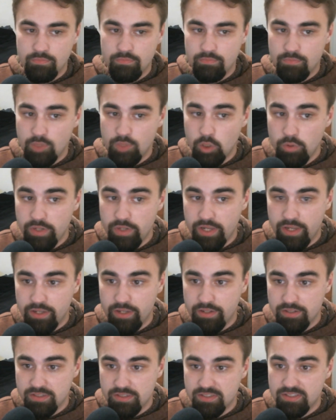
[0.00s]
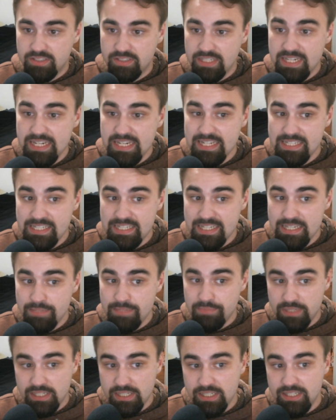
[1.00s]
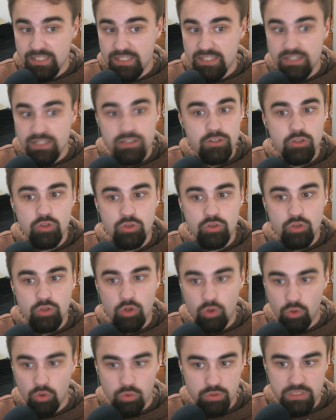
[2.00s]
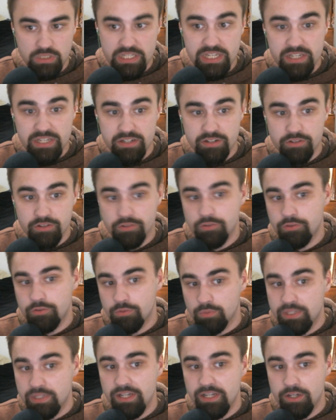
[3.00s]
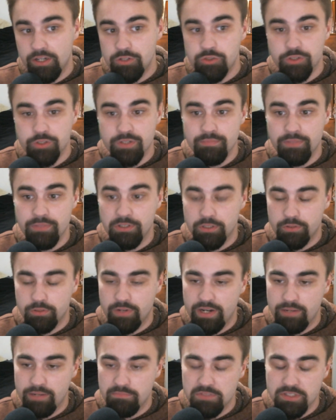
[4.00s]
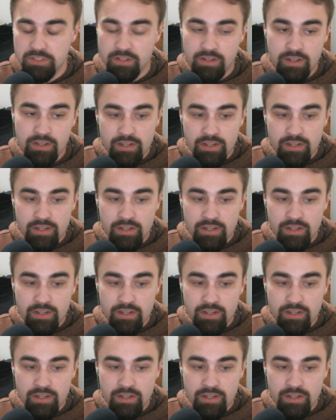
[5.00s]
Okay, CDP Choline, 300 milligrams.